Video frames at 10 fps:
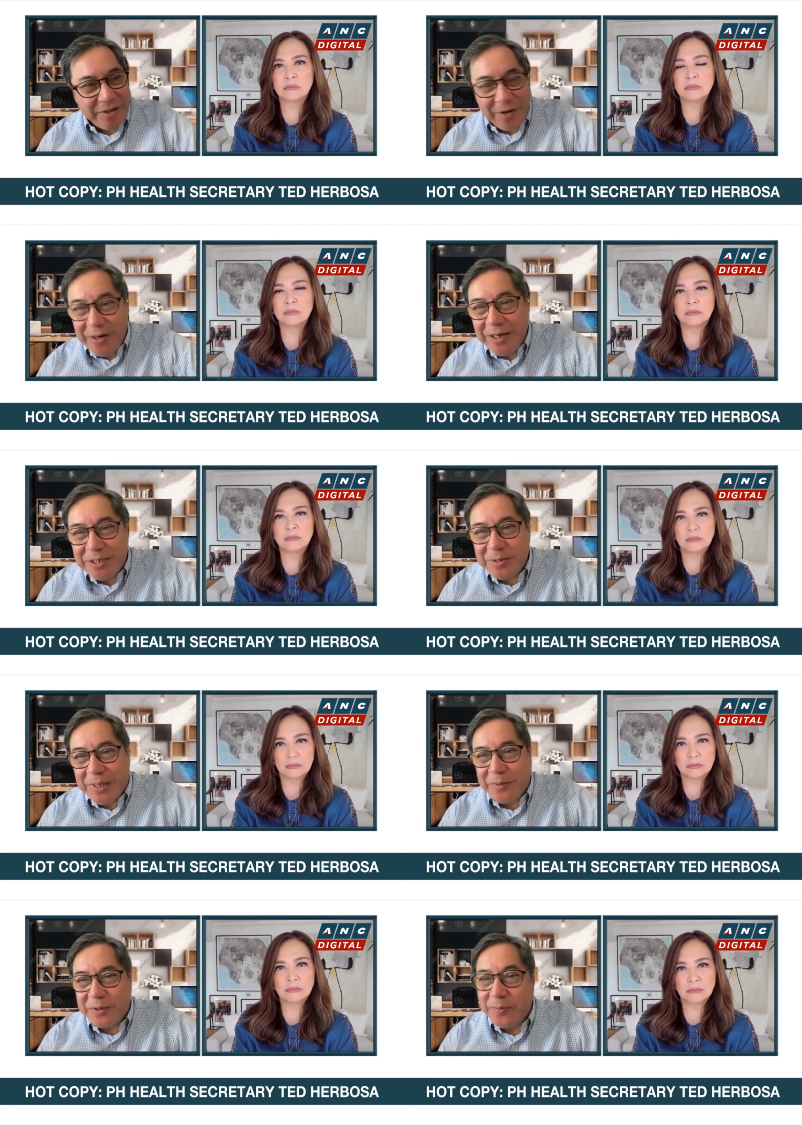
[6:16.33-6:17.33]
Speaker 1: the earnings
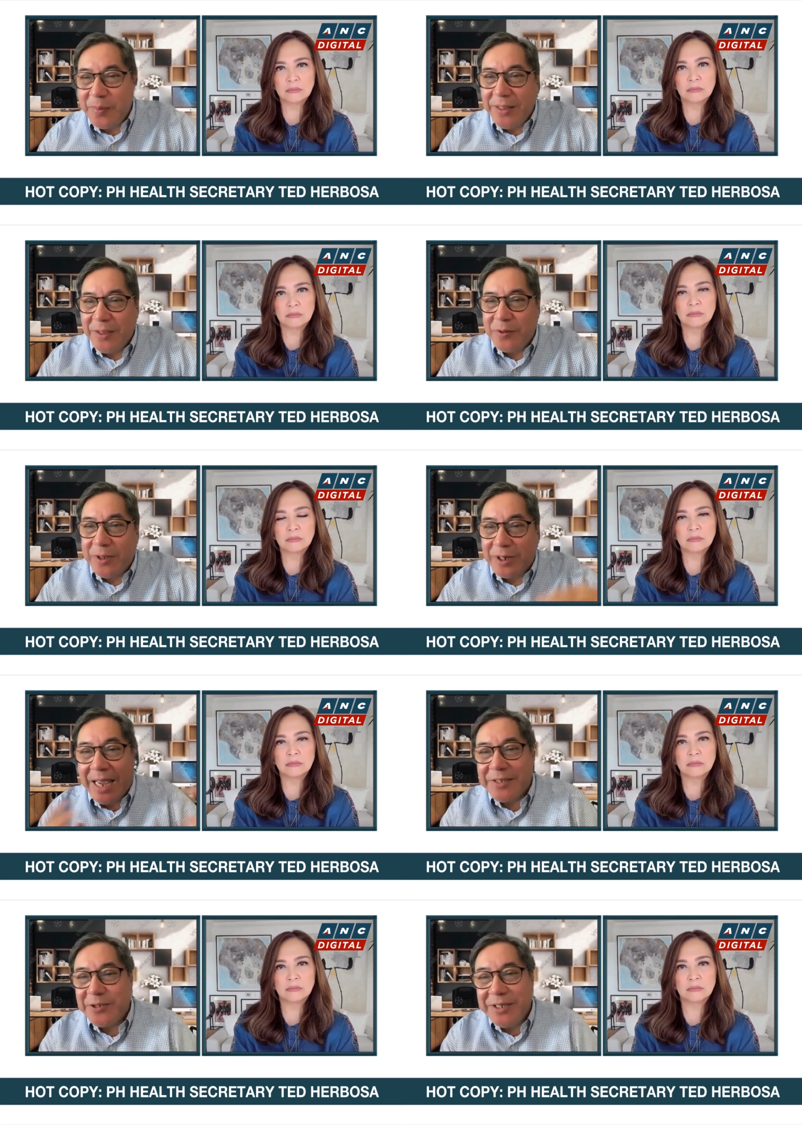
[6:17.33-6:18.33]
of that was made into the
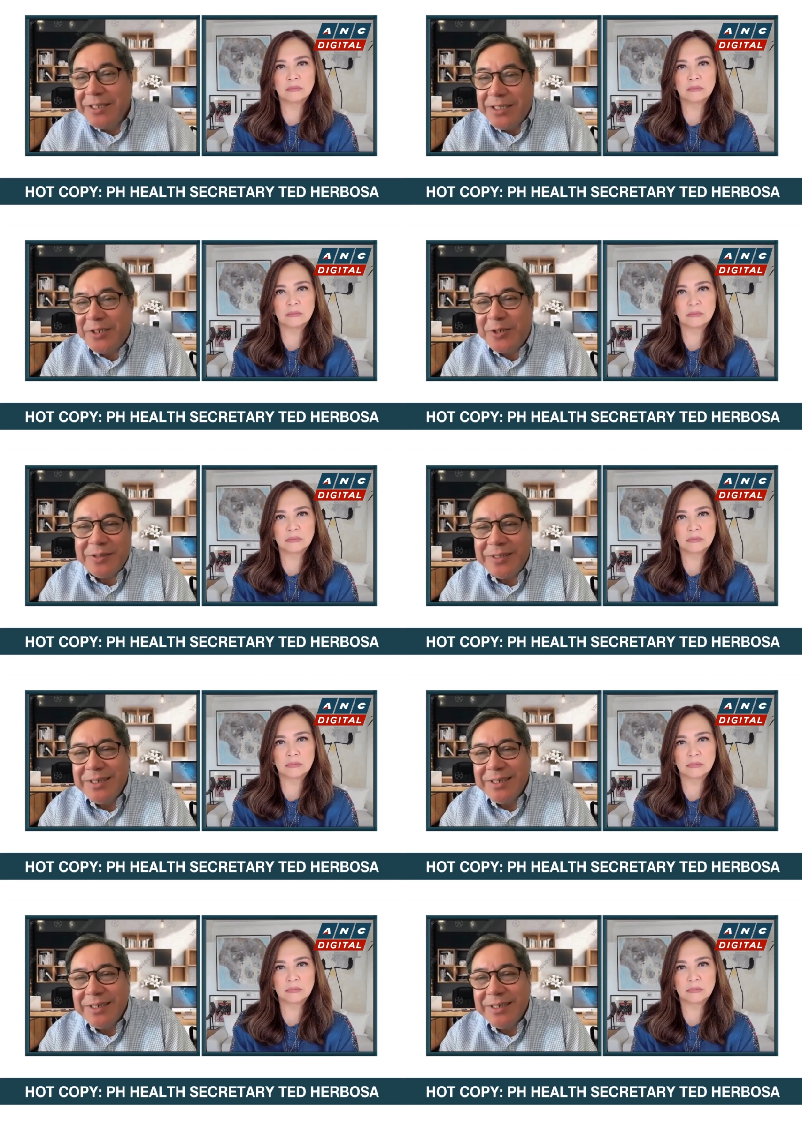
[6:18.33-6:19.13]
Quezon Institute.